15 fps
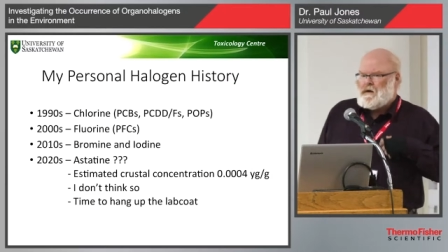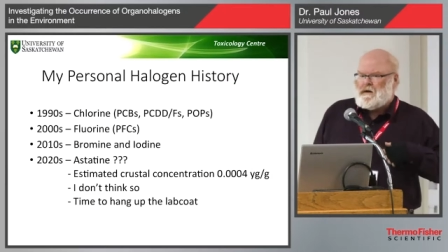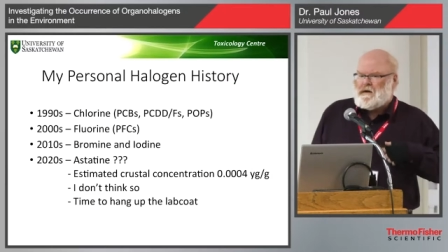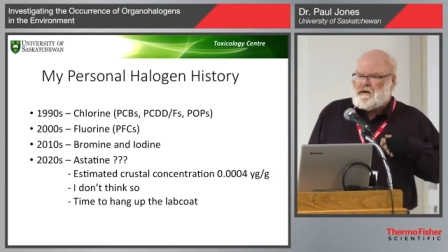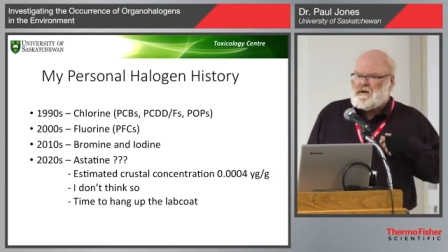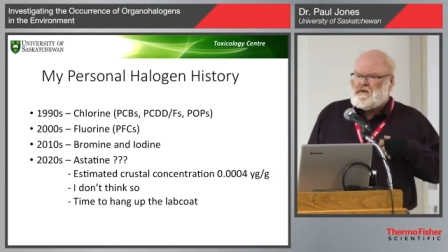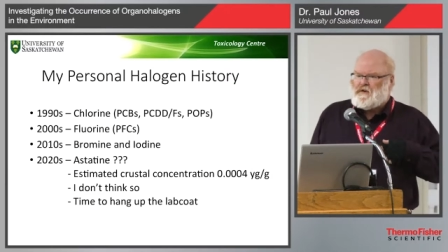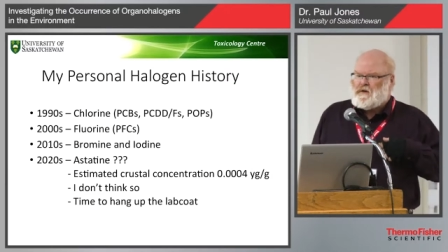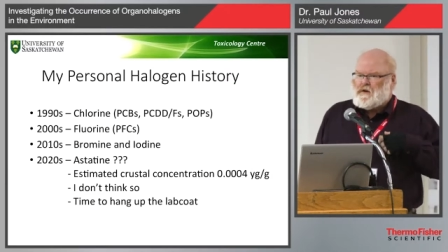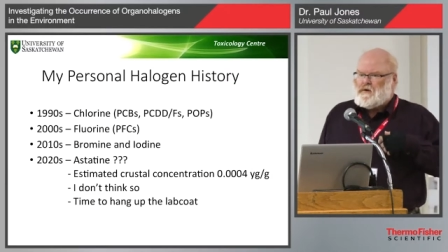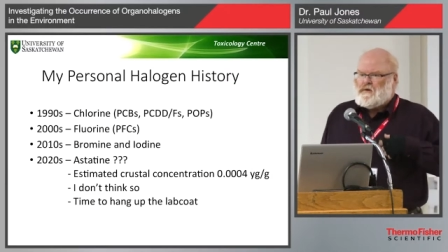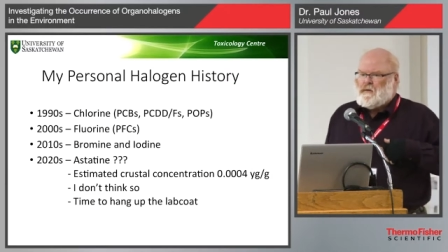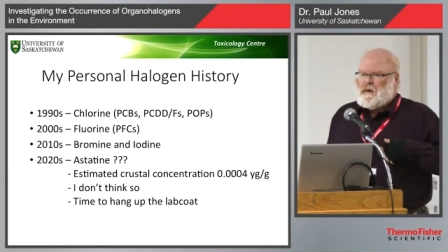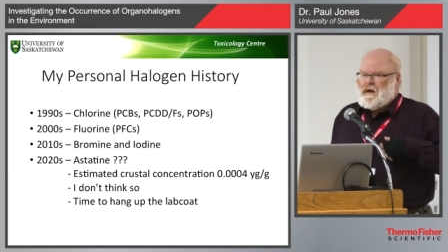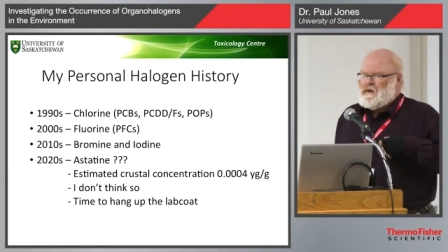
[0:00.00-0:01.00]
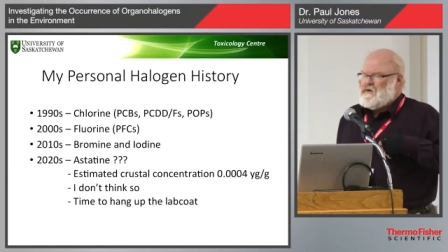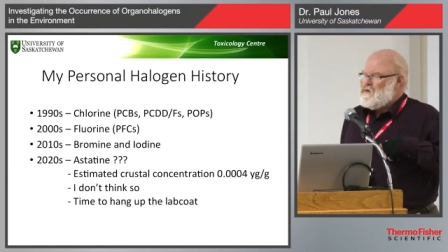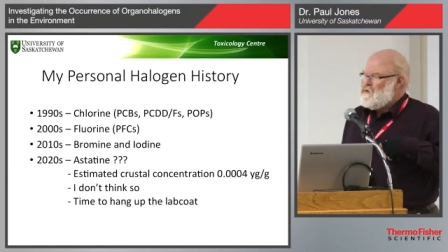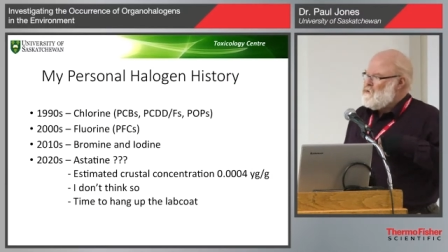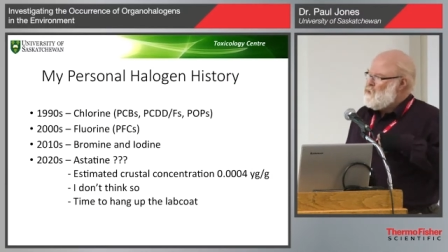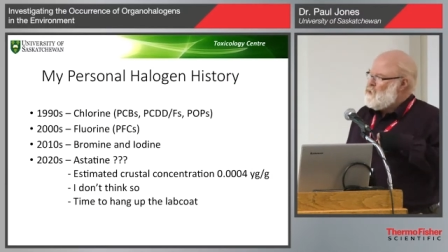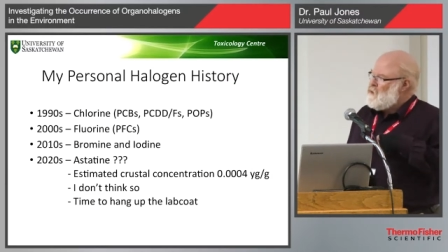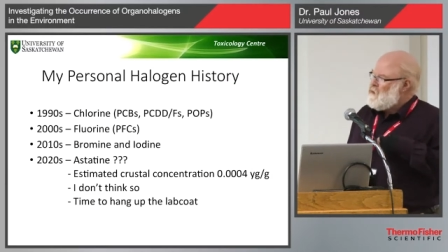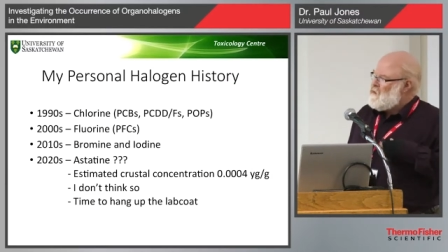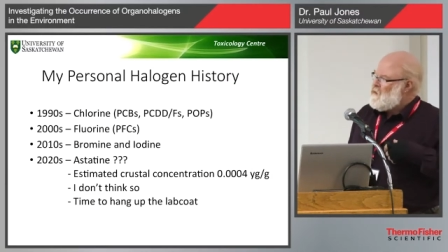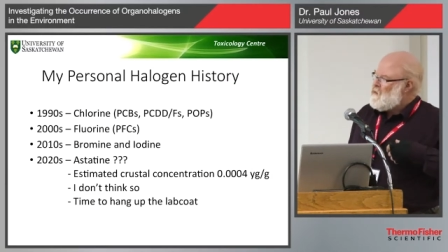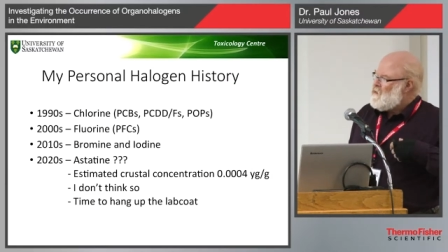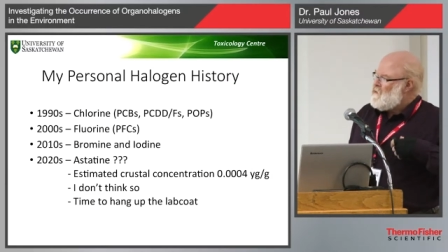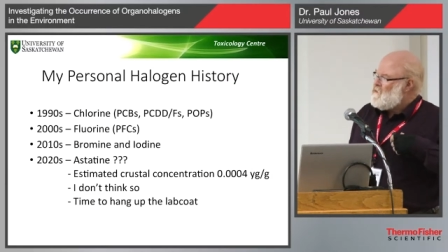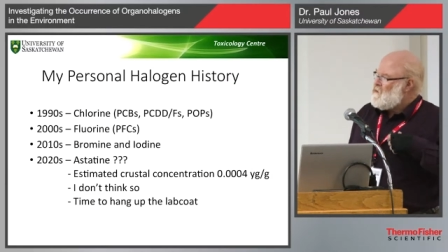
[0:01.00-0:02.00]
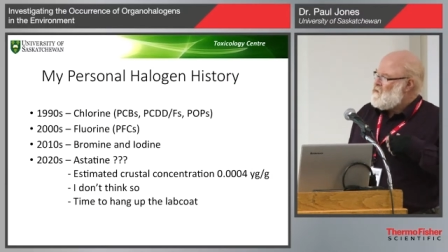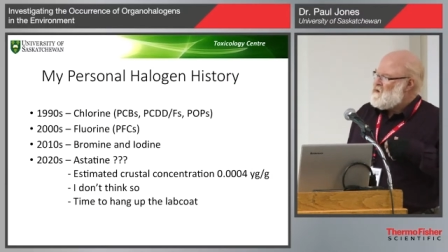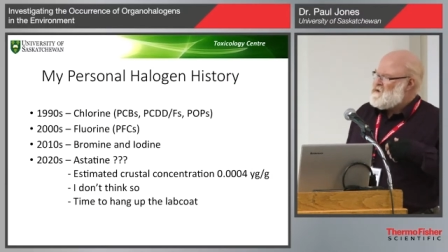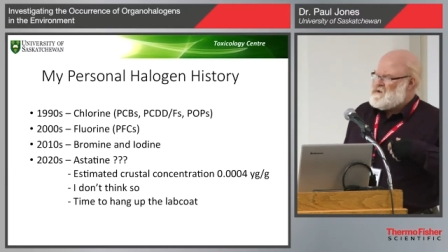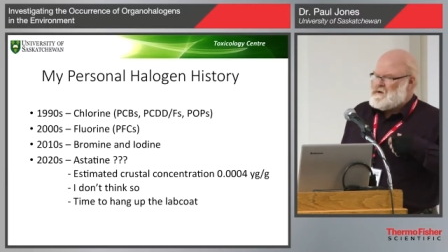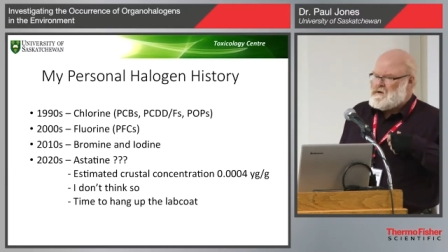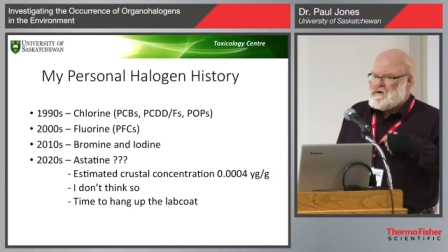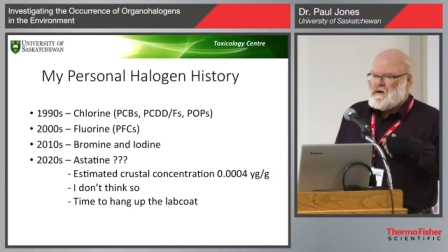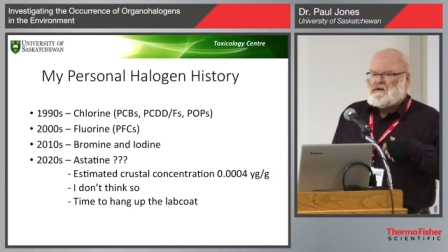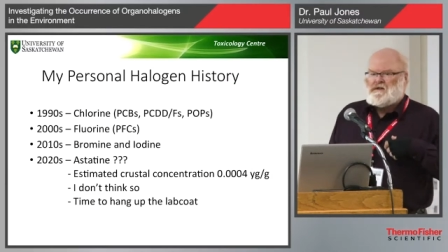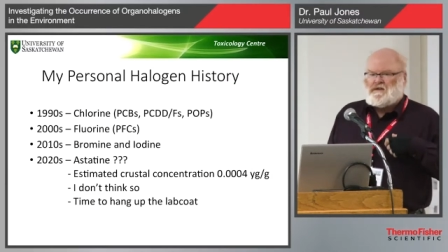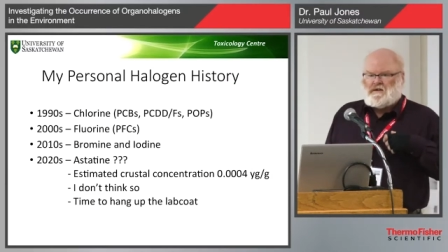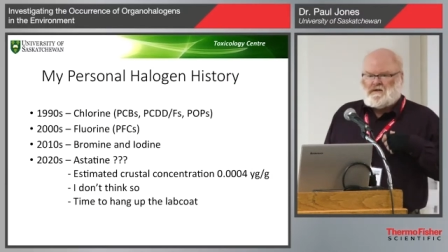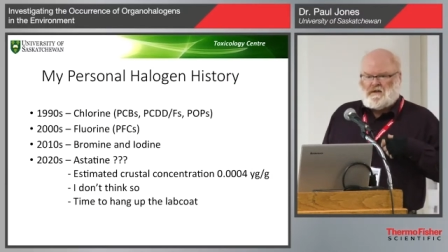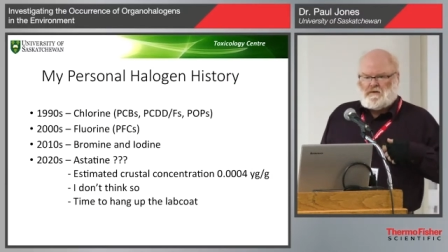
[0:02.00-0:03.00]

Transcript: I guess it goes back to working in the 1990s.